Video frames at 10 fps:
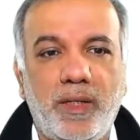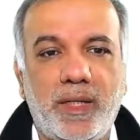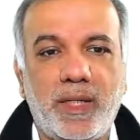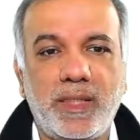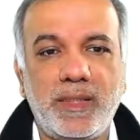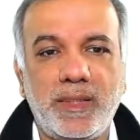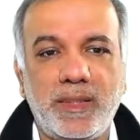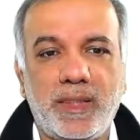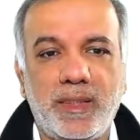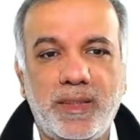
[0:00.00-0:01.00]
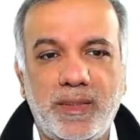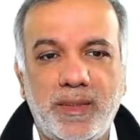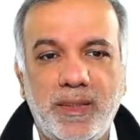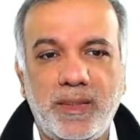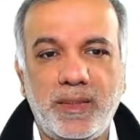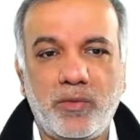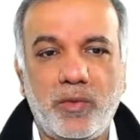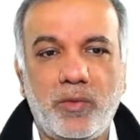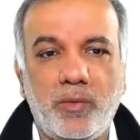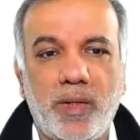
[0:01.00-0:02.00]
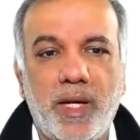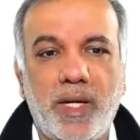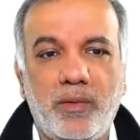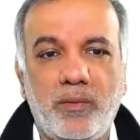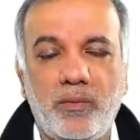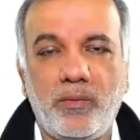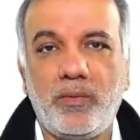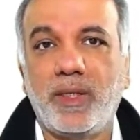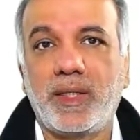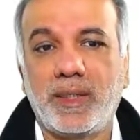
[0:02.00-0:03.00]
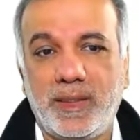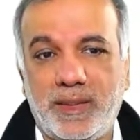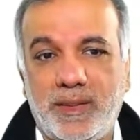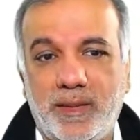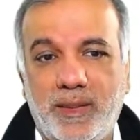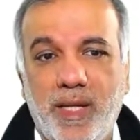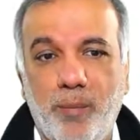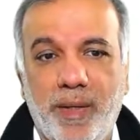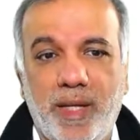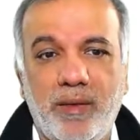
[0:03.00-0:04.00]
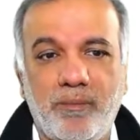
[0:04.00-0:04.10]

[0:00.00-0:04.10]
and I can see that this is going to add to this campaign.